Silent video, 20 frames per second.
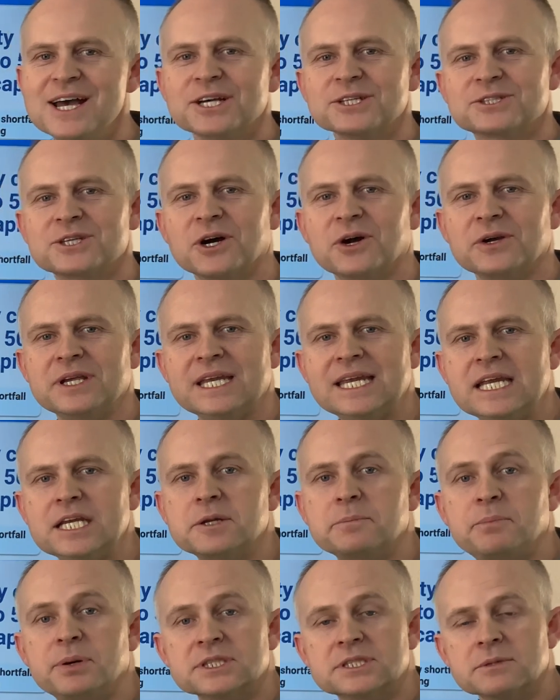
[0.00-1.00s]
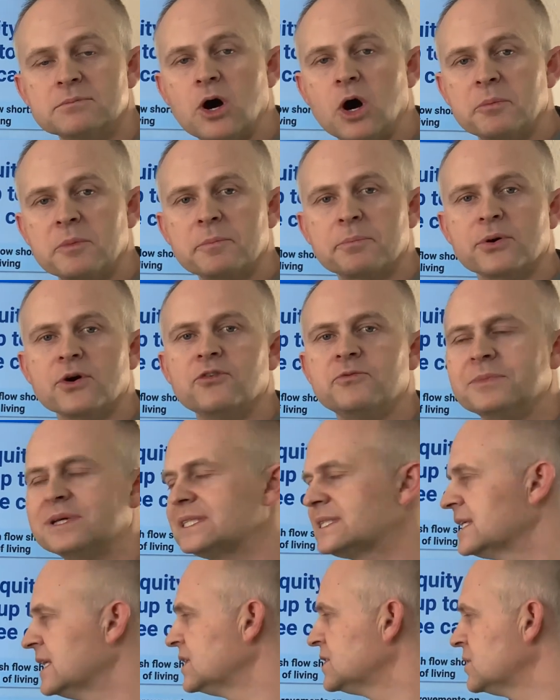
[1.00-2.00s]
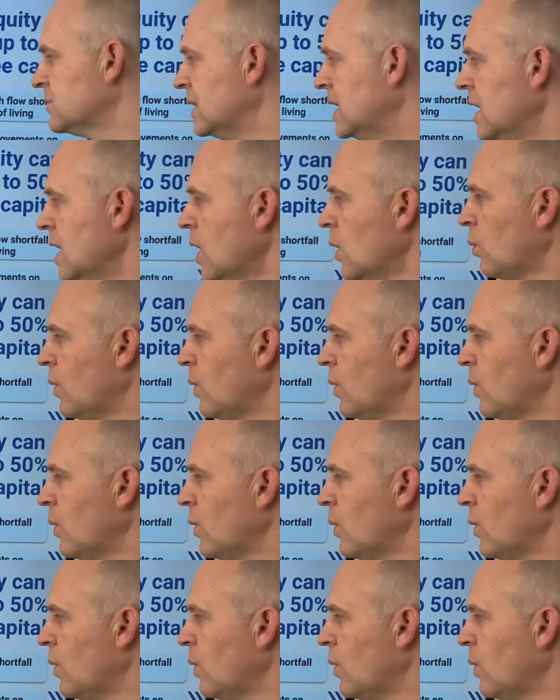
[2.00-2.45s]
So you need to put some home improvements into it.